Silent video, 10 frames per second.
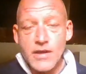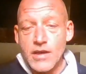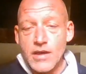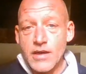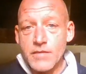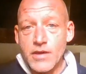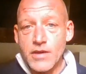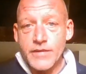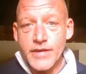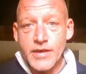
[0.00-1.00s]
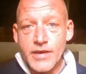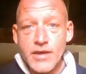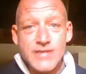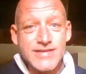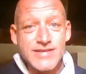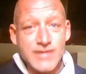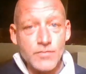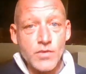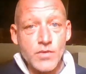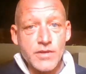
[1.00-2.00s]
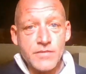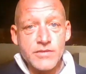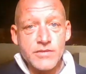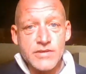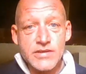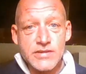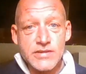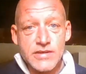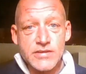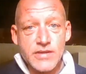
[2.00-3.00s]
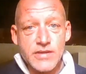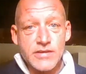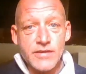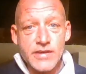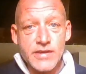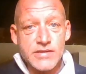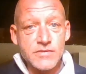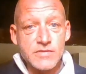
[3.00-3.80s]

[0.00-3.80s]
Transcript: Are they somewhat immune to the disease so they don't get symptoms